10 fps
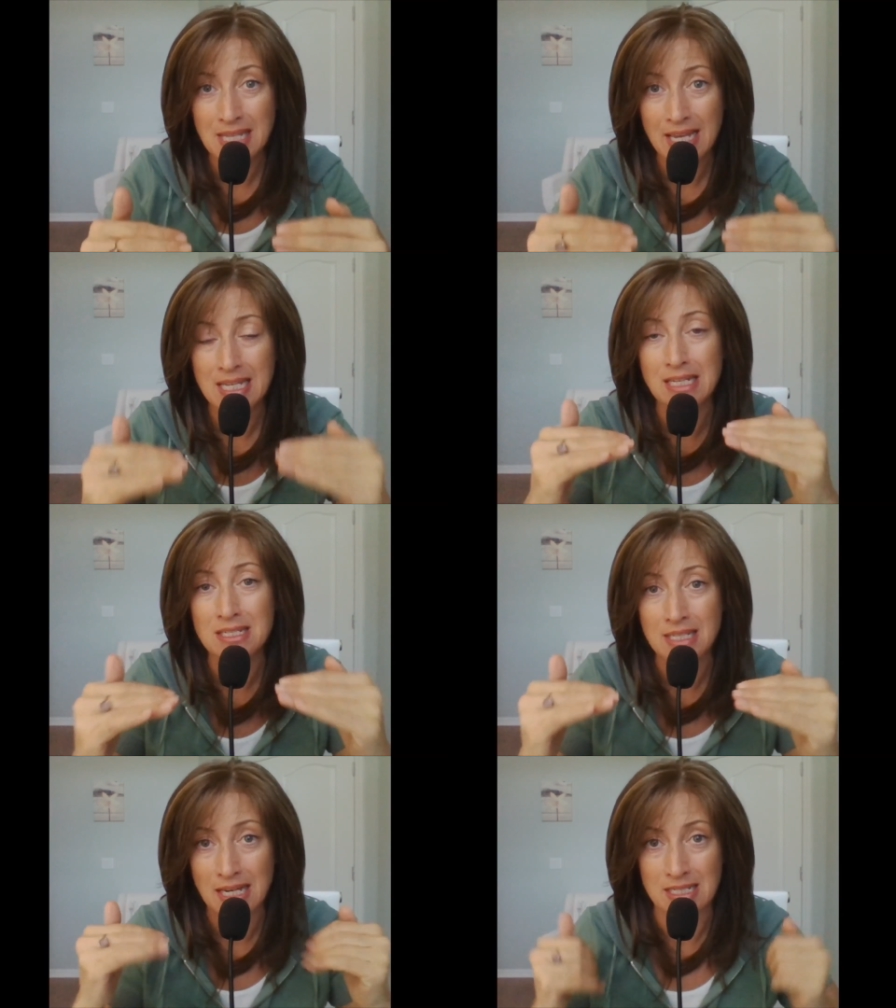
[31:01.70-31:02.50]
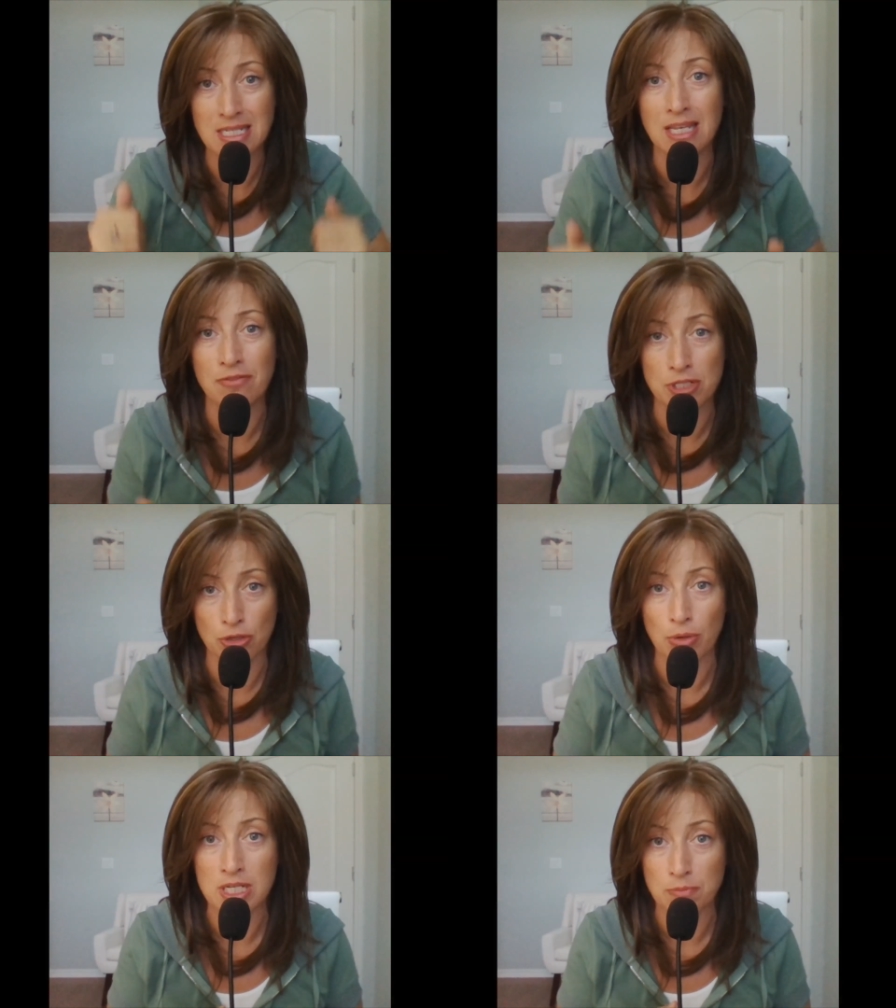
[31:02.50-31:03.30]
he decided to give us a
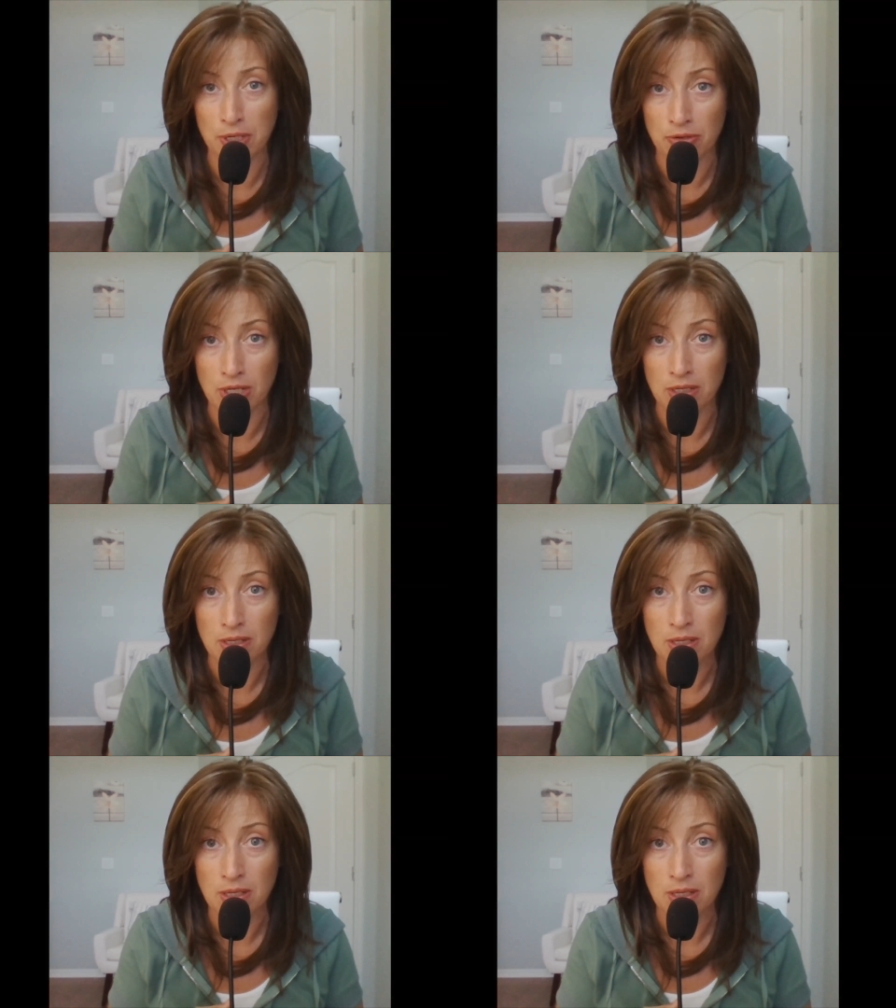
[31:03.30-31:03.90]
grace period